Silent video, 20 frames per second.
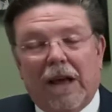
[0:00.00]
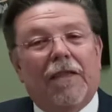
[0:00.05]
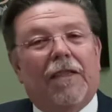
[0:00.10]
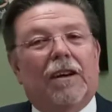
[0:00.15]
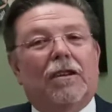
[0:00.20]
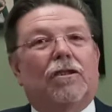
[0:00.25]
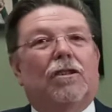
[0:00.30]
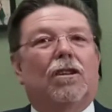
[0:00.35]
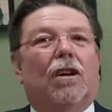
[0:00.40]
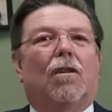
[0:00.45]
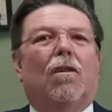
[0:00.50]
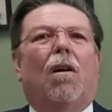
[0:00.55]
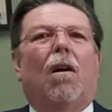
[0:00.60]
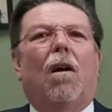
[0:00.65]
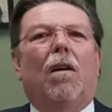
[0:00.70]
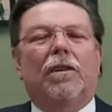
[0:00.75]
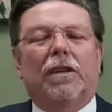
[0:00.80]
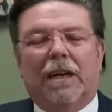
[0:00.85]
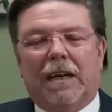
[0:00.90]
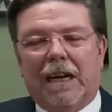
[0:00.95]
There's the
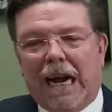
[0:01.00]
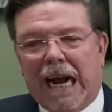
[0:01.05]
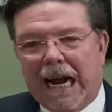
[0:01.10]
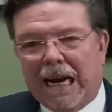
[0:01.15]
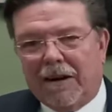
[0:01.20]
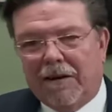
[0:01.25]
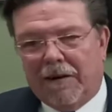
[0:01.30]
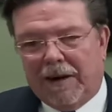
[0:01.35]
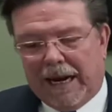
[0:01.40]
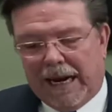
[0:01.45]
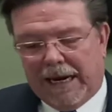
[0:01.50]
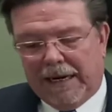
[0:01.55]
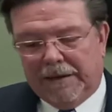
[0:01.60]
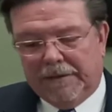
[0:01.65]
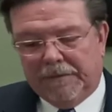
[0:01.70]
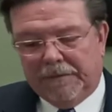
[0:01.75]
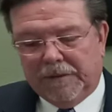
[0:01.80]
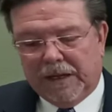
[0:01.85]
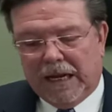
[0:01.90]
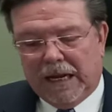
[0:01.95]
call to
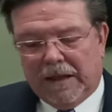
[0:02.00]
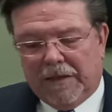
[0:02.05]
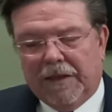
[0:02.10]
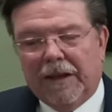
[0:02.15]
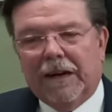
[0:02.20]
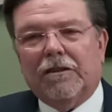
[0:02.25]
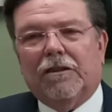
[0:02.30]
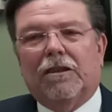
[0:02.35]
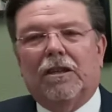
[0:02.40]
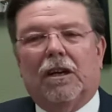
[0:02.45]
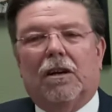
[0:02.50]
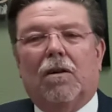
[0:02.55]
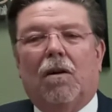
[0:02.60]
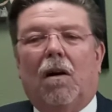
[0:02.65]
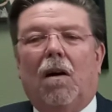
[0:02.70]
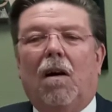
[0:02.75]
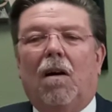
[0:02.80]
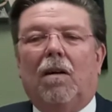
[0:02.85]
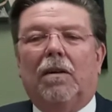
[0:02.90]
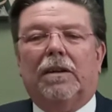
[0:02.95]
congregate, there's the
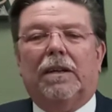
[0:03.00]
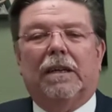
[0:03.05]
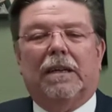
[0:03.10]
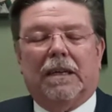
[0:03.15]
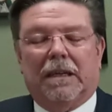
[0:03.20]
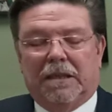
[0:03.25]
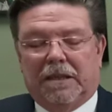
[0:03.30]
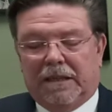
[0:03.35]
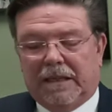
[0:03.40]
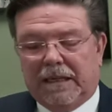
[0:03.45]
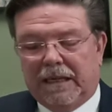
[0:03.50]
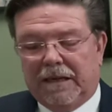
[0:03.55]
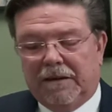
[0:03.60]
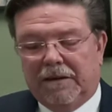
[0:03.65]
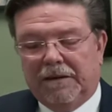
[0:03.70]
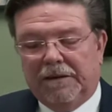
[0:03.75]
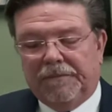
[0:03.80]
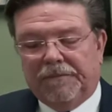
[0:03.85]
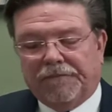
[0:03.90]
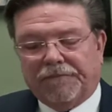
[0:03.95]
call to
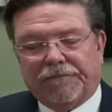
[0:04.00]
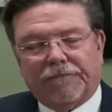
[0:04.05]
consider.